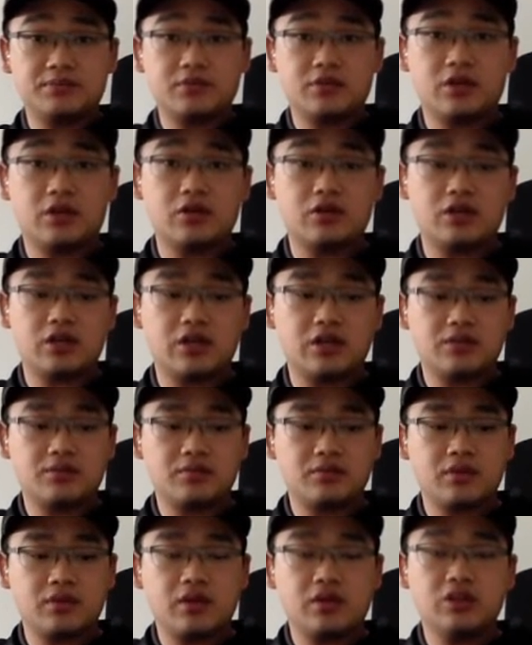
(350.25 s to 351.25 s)
Okay,
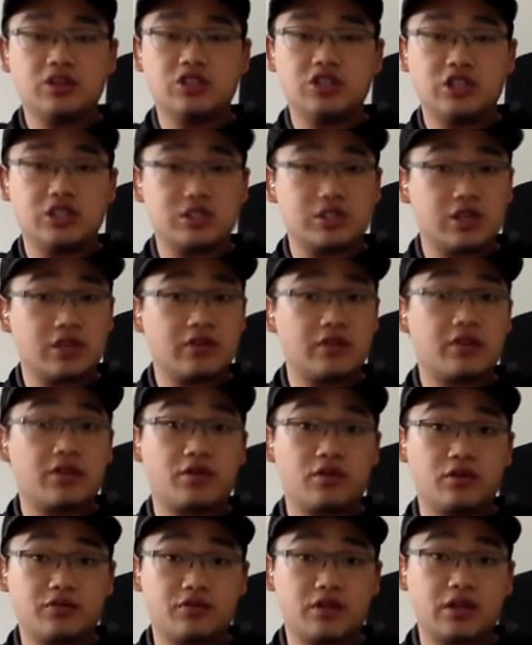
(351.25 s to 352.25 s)
G is on the
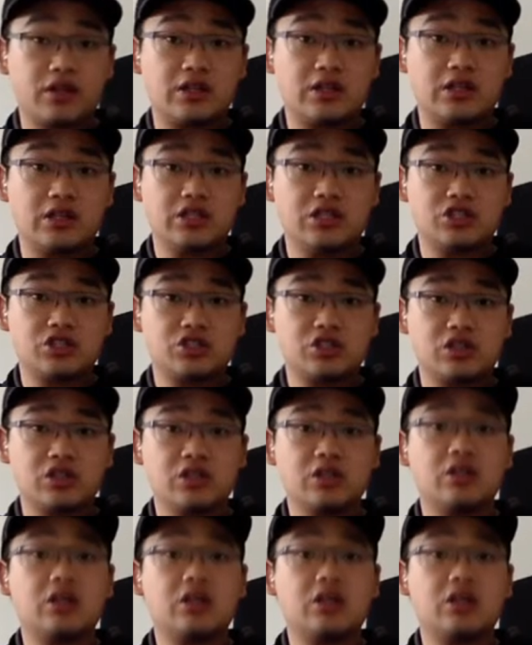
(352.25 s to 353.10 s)
third fret of the E string.